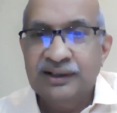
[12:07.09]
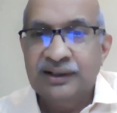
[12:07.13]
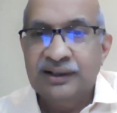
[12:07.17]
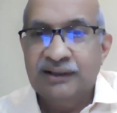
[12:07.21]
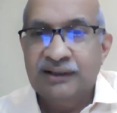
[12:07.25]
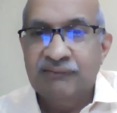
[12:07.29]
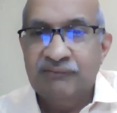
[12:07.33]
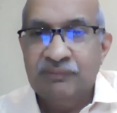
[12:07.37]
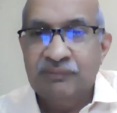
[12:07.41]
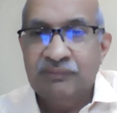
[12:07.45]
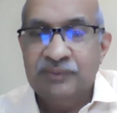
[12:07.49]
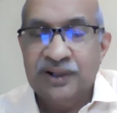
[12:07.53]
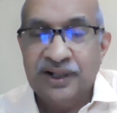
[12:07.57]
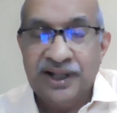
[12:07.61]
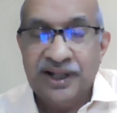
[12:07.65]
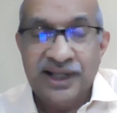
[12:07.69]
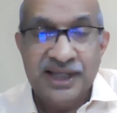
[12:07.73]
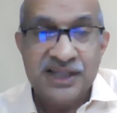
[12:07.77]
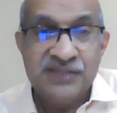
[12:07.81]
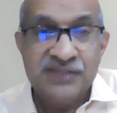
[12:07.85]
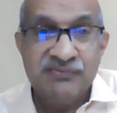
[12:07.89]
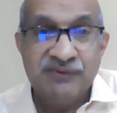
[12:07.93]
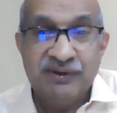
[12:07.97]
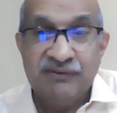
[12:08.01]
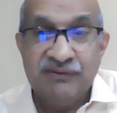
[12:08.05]
From the
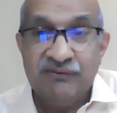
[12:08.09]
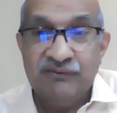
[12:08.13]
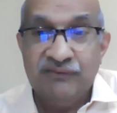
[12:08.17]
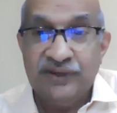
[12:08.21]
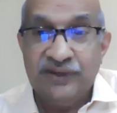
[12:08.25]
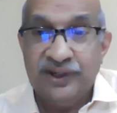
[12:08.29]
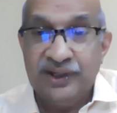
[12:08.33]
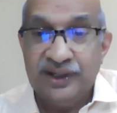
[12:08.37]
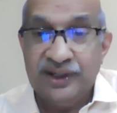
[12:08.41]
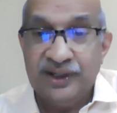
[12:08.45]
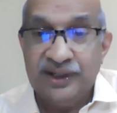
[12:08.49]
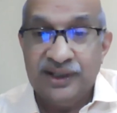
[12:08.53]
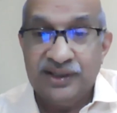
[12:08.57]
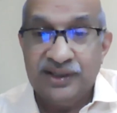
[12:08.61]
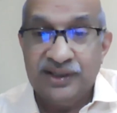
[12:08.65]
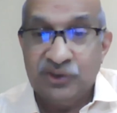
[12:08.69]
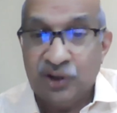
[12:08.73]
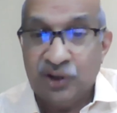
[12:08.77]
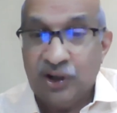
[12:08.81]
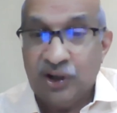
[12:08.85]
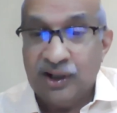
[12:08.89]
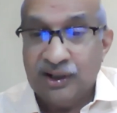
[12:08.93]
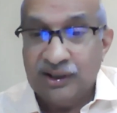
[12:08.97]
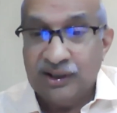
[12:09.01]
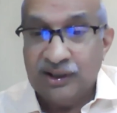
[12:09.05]
days when we
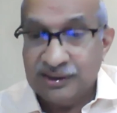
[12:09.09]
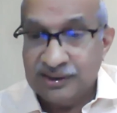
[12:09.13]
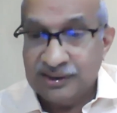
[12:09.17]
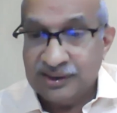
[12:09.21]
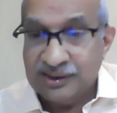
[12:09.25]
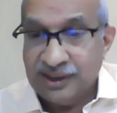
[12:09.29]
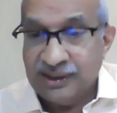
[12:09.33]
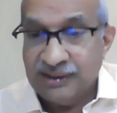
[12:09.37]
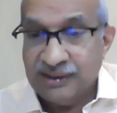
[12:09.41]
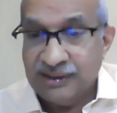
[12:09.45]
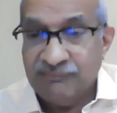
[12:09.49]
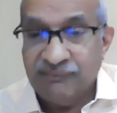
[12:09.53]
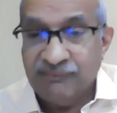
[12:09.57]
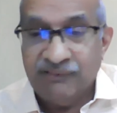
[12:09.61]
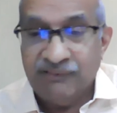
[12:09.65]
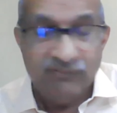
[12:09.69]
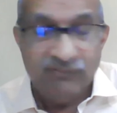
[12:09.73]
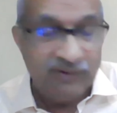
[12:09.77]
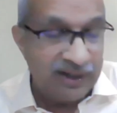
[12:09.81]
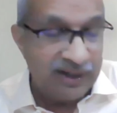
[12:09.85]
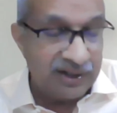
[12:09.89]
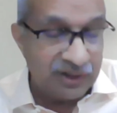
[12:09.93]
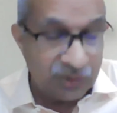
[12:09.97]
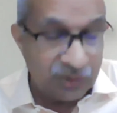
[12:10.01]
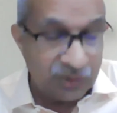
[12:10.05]
thought, say, we
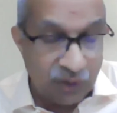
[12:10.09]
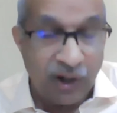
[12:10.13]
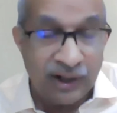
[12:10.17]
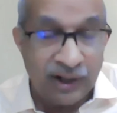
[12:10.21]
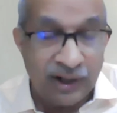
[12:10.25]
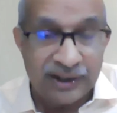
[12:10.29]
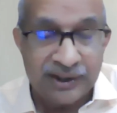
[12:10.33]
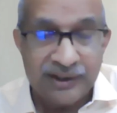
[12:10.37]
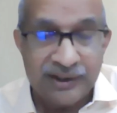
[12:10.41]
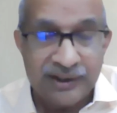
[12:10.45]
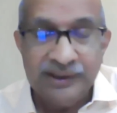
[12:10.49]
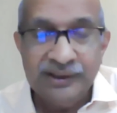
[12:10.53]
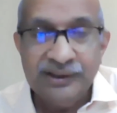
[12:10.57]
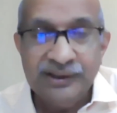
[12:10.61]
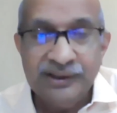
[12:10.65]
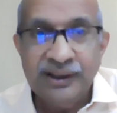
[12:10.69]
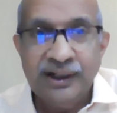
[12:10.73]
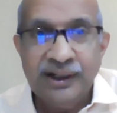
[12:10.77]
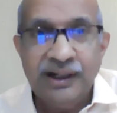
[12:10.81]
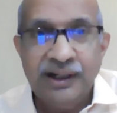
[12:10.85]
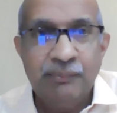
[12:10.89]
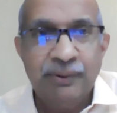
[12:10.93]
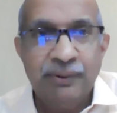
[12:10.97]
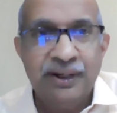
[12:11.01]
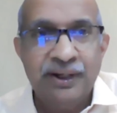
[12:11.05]
were taught
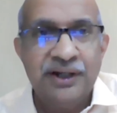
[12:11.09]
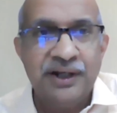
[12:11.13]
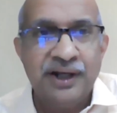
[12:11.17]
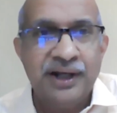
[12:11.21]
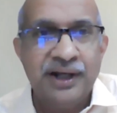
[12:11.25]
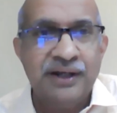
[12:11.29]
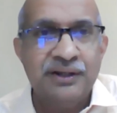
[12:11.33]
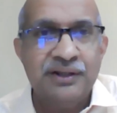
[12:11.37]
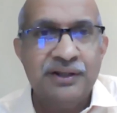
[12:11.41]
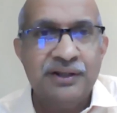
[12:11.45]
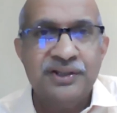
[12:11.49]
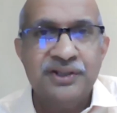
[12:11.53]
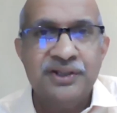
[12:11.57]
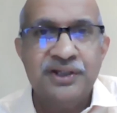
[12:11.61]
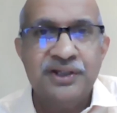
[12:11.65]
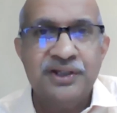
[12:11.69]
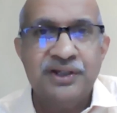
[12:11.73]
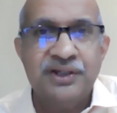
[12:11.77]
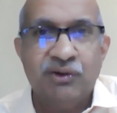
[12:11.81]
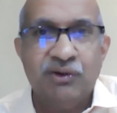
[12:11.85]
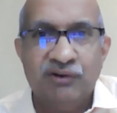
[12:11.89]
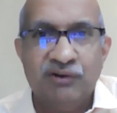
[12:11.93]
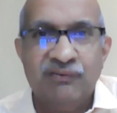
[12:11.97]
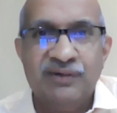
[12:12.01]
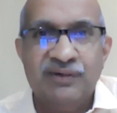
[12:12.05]
that a penetrating injury
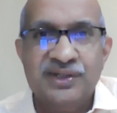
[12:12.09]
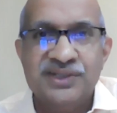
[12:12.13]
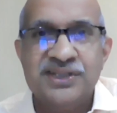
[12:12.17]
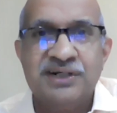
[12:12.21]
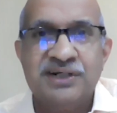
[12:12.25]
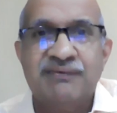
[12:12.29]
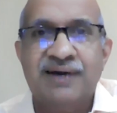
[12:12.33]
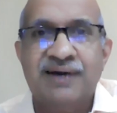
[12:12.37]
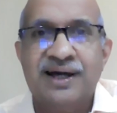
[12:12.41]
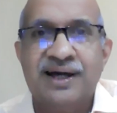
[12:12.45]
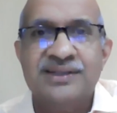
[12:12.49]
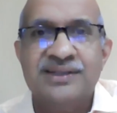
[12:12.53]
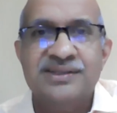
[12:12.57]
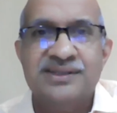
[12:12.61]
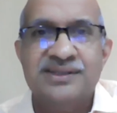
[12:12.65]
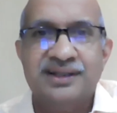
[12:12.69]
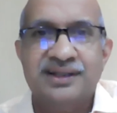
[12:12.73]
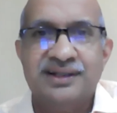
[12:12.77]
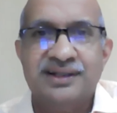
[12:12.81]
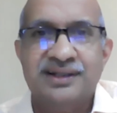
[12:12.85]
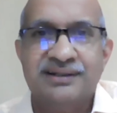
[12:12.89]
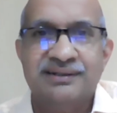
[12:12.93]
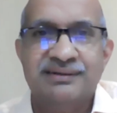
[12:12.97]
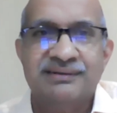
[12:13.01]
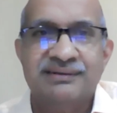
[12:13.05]
always requires
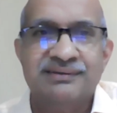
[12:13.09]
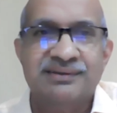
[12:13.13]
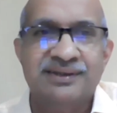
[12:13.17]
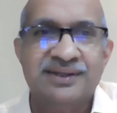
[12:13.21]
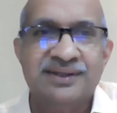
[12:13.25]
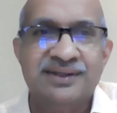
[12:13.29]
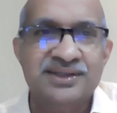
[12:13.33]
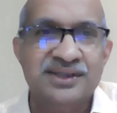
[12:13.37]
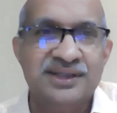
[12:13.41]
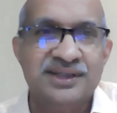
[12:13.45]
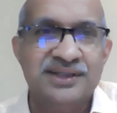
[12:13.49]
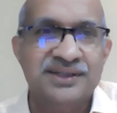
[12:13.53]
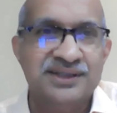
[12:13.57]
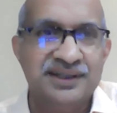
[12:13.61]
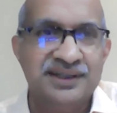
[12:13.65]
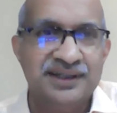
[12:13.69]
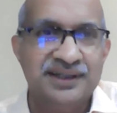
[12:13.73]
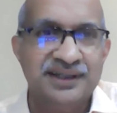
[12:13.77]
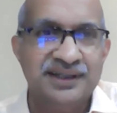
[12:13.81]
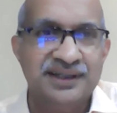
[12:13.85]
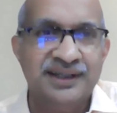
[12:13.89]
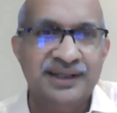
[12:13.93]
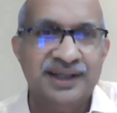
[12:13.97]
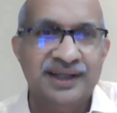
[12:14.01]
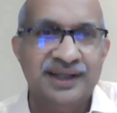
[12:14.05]

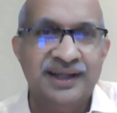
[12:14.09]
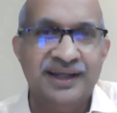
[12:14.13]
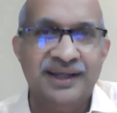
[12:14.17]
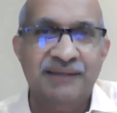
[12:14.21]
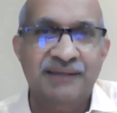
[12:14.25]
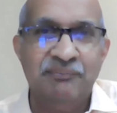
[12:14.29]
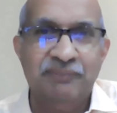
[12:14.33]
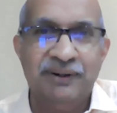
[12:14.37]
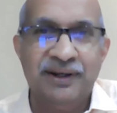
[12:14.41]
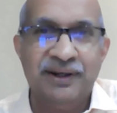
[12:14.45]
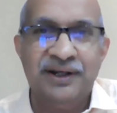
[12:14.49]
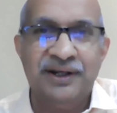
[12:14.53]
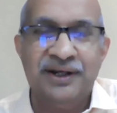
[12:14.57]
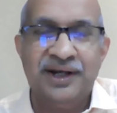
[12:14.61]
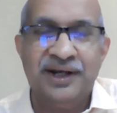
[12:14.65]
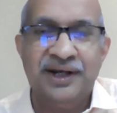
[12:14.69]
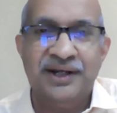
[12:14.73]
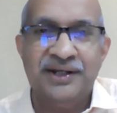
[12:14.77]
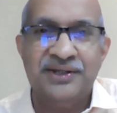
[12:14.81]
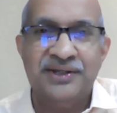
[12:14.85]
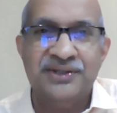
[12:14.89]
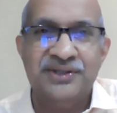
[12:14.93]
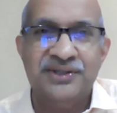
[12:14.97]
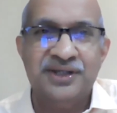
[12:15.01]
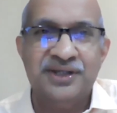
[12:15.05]
surgery. Any
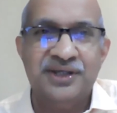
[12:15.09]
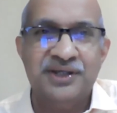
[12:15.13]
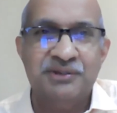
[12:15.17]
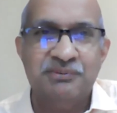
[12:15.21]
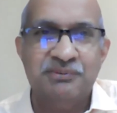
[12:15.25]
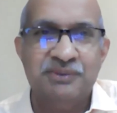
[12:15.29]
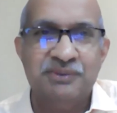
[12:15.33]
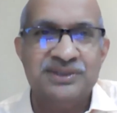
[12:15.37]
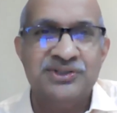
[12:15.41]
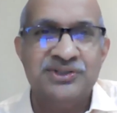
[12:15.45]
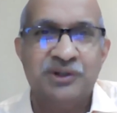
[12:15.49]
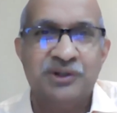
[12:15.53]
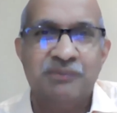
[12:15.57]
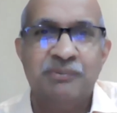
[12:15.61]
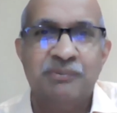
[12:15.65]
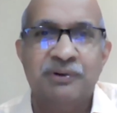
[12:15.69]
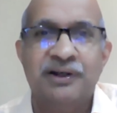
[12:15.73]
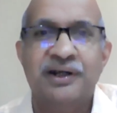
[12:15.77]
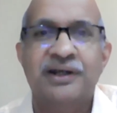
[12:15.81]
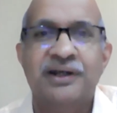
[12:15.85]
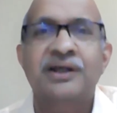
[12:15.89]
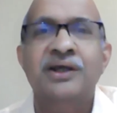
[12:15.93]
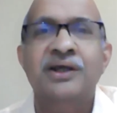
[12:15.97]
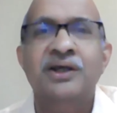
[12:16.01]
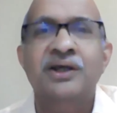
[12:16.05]
penetrating injury, you must
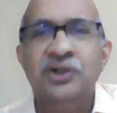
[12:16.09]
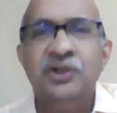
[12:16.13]
operate.